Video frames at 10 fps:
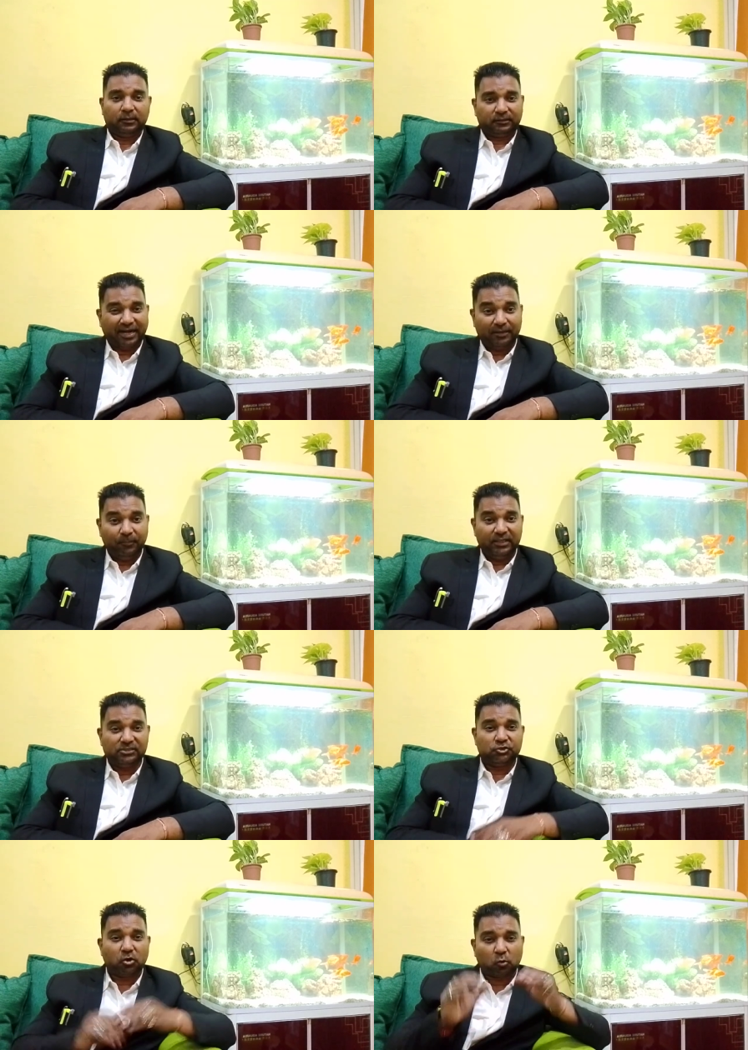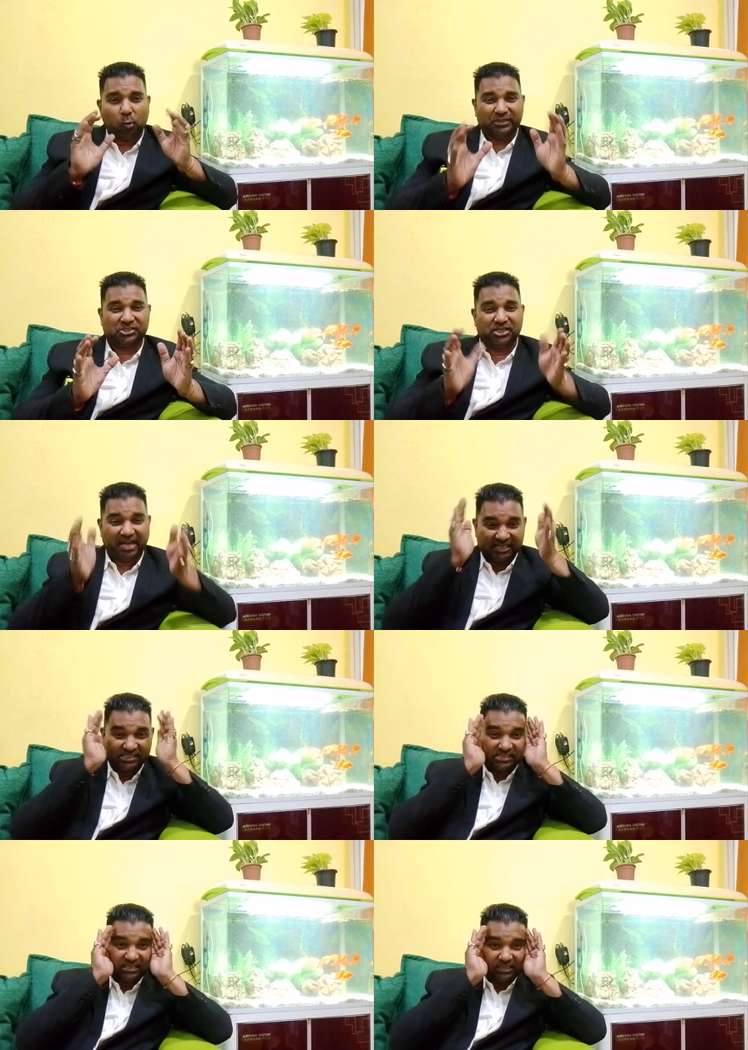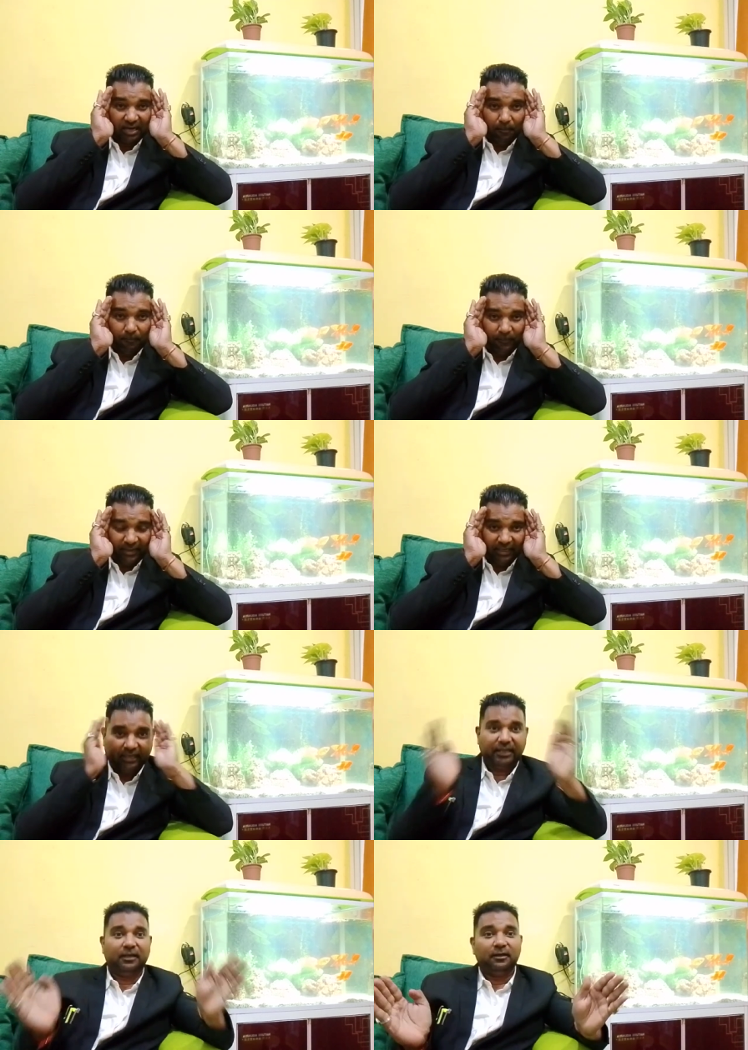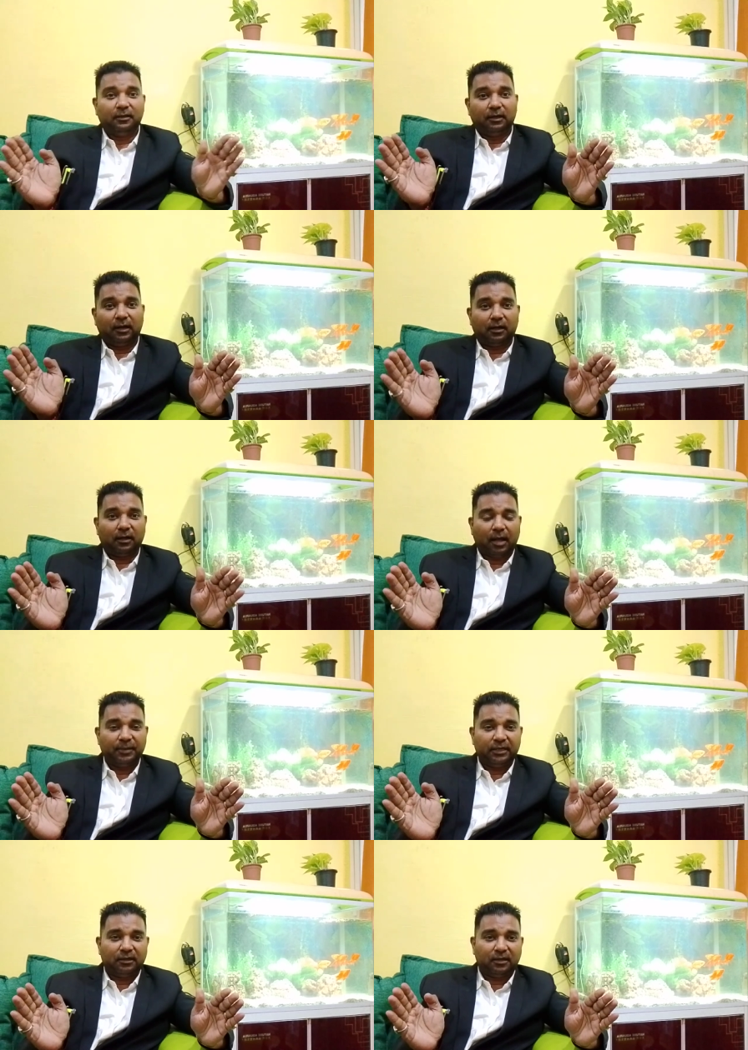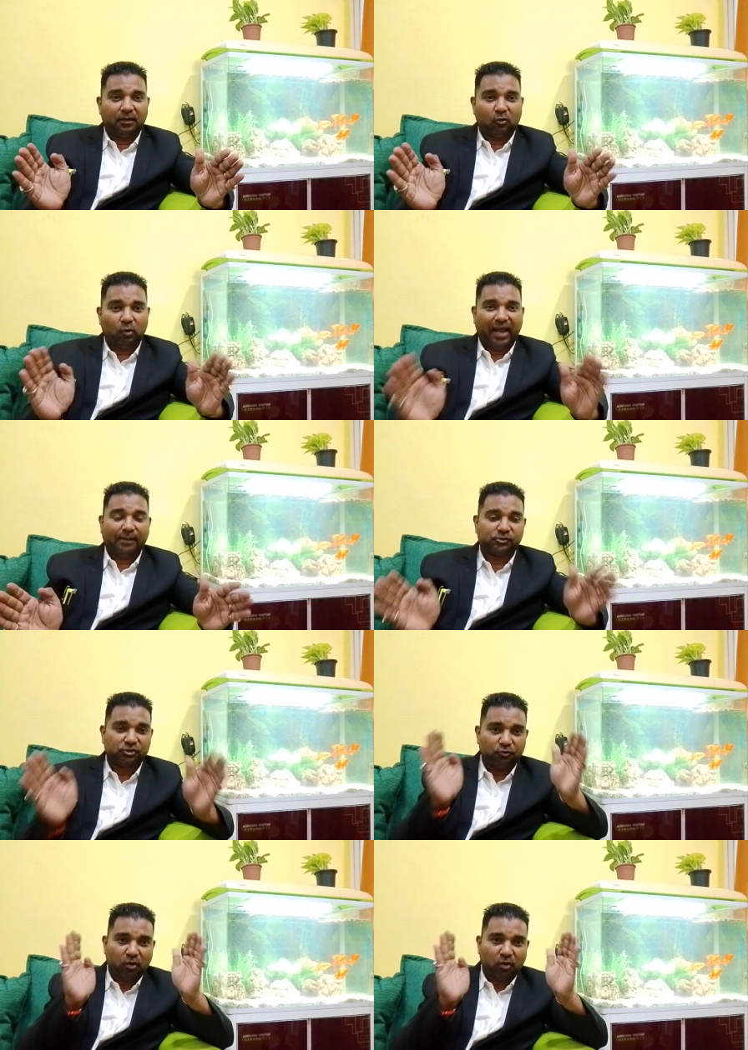That means your question has completely collapsed.